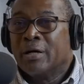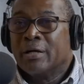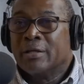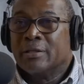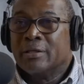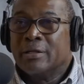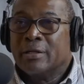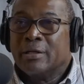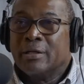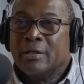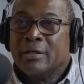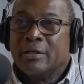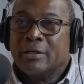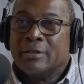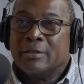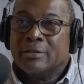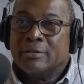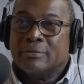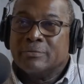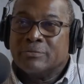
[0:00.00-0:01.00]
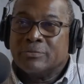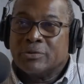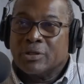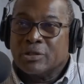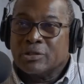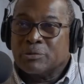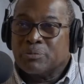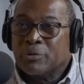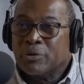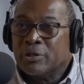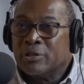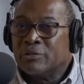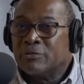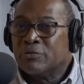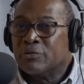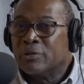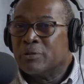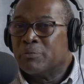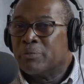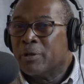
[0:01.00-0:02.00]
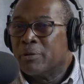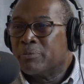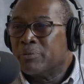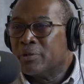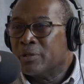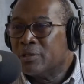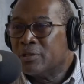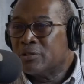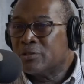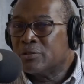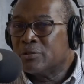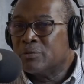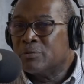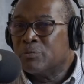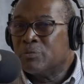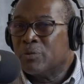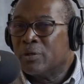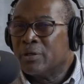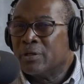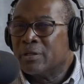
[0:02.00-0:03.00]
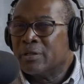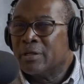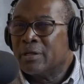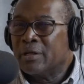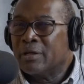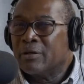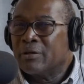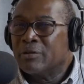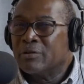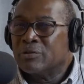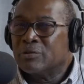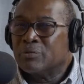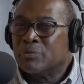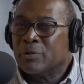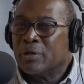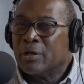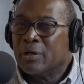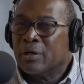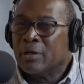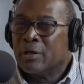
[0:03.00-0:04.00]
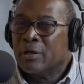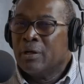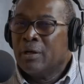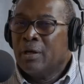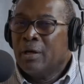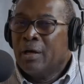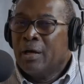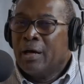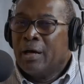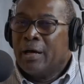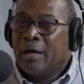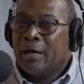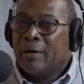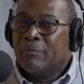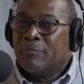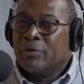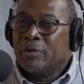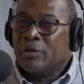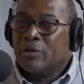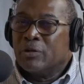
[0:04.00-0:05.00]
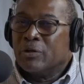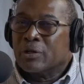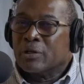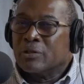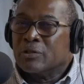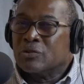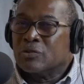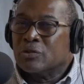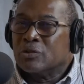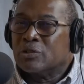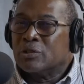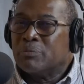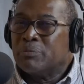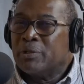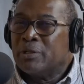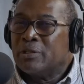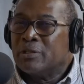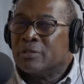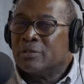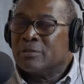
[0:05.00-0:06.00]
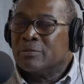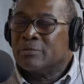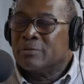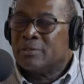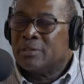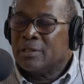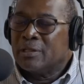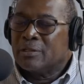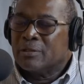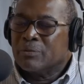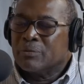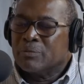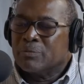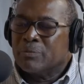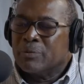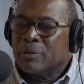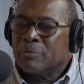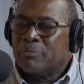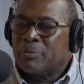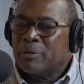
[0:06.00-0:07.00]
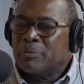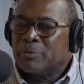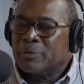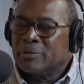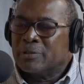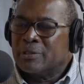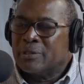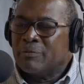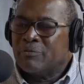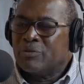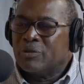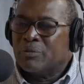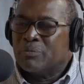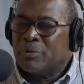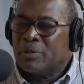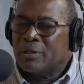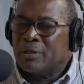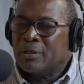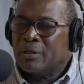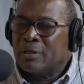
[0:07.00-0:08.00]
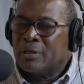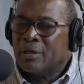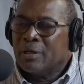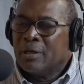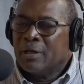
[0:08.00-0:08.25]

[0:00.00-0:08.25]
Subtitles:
the touch points for the population? What are the areas where, when you look at the social media data, where people seem to be